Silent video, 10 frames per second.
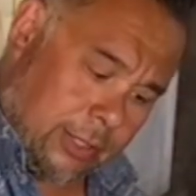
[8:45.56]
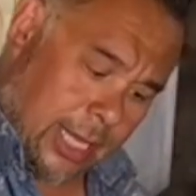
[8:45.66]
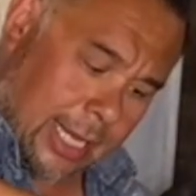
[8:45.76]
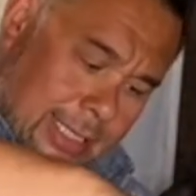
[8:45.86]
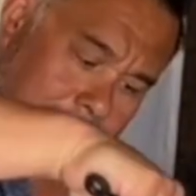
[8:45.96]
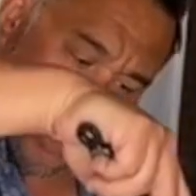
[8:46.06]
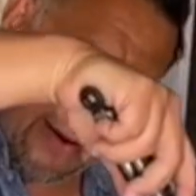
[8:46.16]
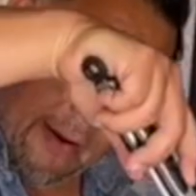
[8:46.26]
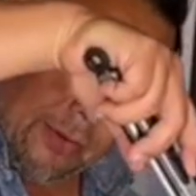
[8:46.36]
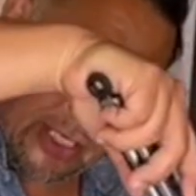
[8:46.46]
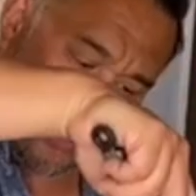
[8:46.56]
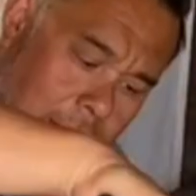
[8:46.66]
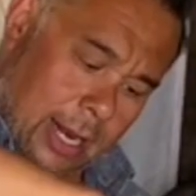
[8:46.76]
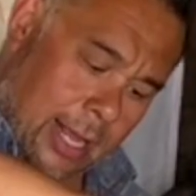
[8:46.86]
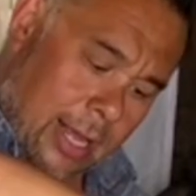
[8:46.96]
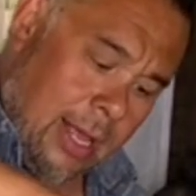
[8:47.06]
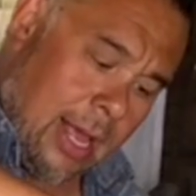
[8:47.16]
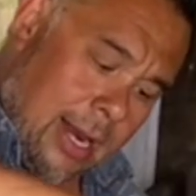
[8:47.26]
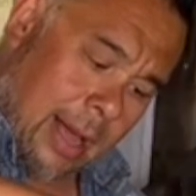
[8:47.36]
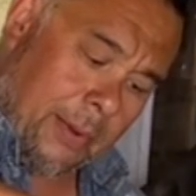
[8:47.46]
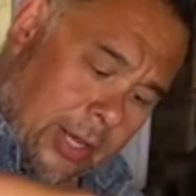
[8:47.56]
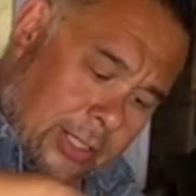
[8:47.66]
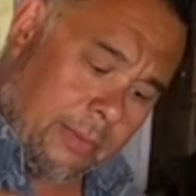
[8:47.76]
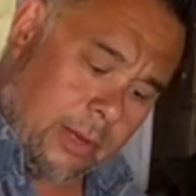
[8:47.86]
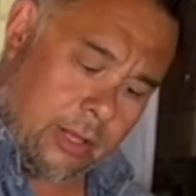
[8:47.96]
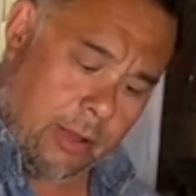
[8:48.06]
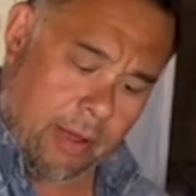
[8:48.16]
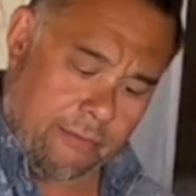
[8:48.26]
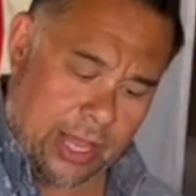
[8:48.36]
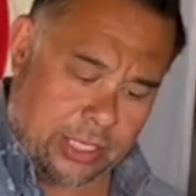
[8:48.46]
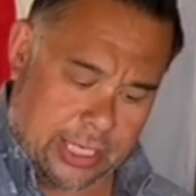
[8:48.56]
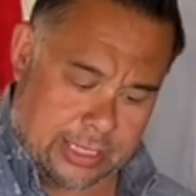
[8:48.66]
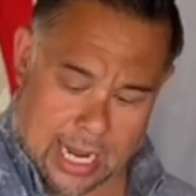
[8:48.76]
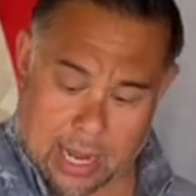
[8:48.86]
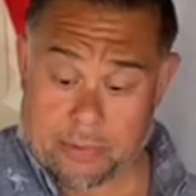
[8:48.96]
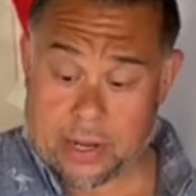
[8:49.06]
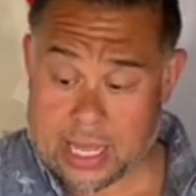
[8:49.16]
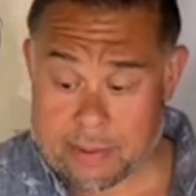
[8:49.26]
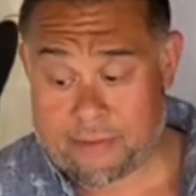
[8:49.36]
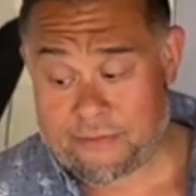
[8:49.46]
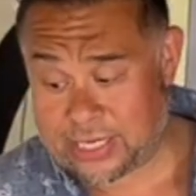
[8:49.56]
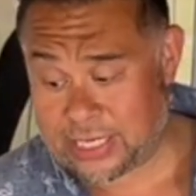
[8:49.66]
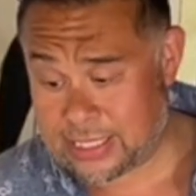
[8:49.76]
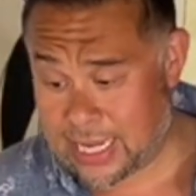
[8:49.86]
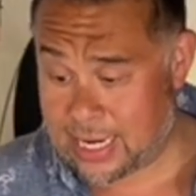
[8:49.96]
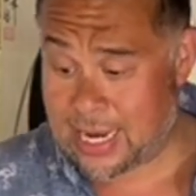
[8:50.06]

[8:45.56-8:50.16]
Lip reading: sticking together ever so slightly. Now because I'm going to do my veggies now, I'm going to get my veggies in